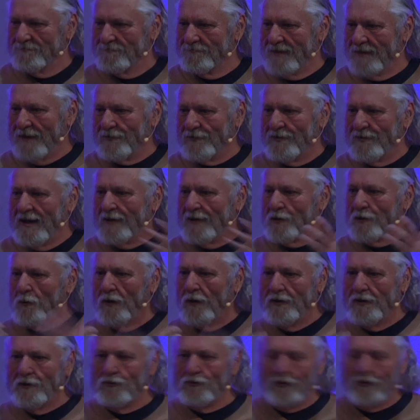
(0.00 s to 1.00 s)
That's not the
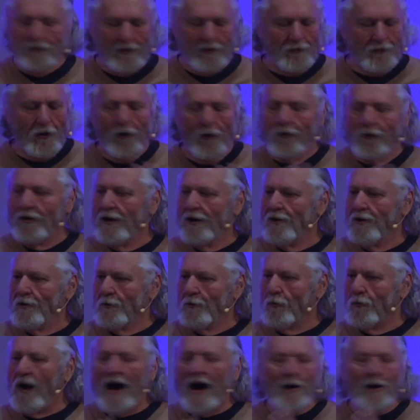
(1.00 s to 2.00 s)
one that she says, oh,
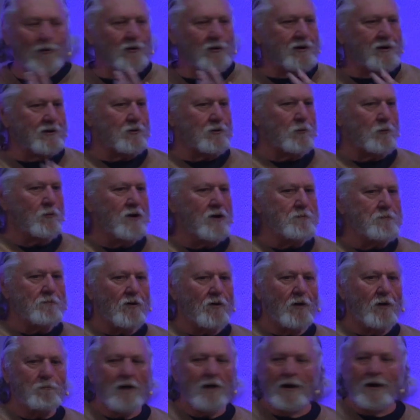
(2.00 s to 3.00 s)
wow, look at the ring
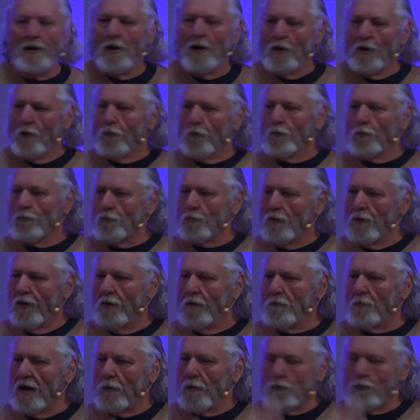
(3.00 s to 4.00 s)
on my
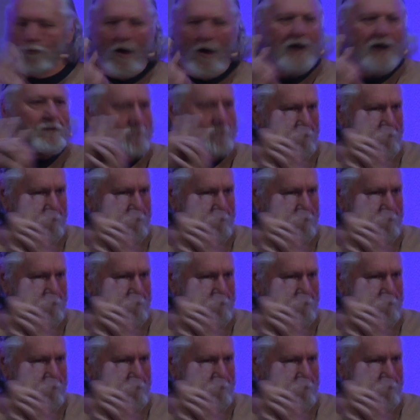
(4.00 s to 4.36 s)
on my right